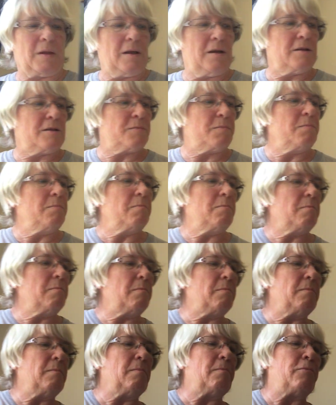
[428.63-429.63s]
it's
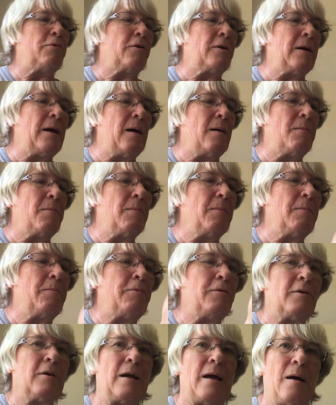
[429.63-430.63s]
put
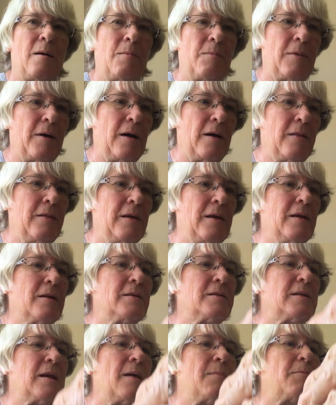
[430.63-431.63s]
out by the
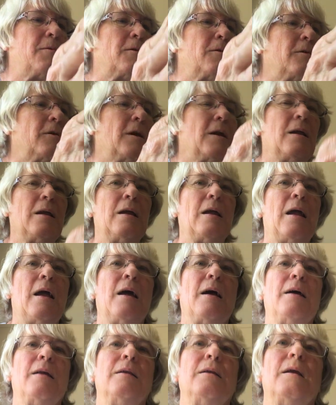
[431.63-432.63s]
Exemplary
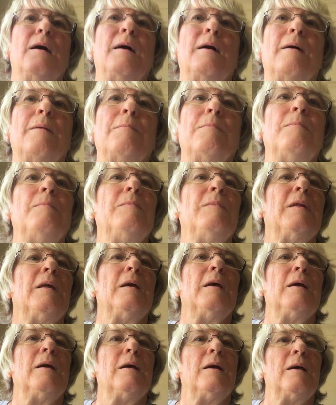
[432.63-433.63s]
and
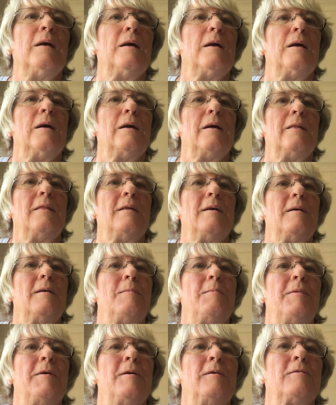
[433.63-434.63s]

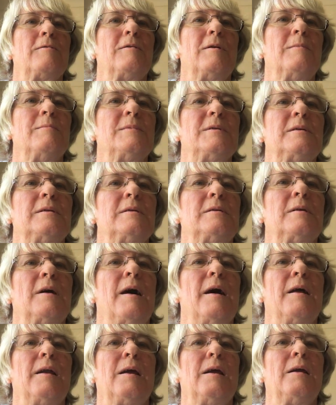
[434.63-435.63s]
the Pilgrim
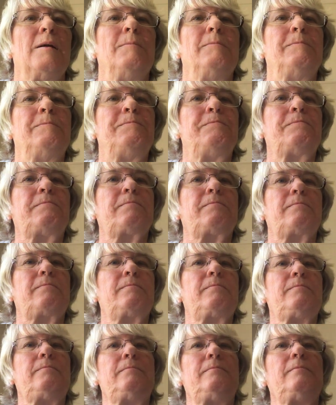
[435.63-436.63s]
Society.
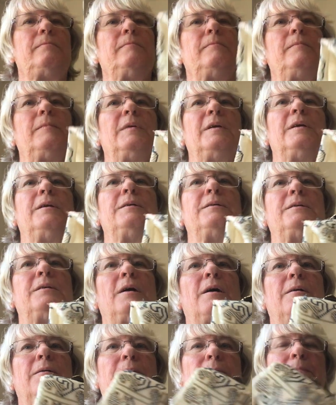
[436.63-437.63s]

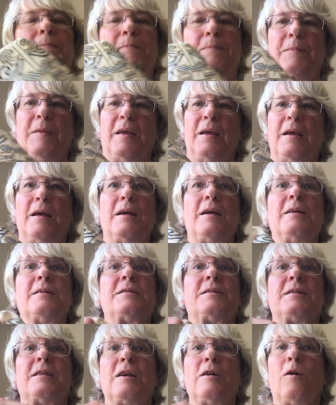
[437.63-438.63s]
So
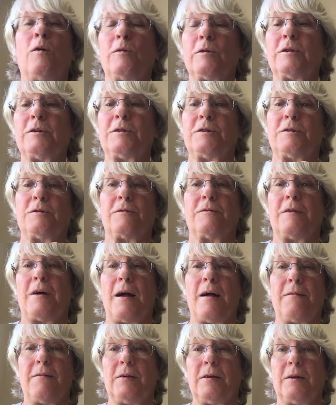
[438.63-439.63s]
it's the oldest
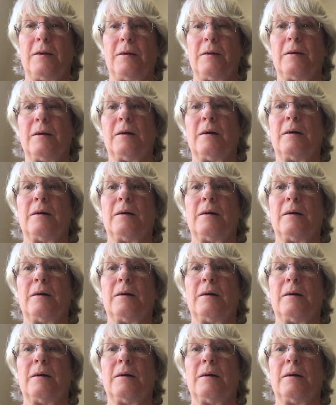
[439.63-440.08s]
surviving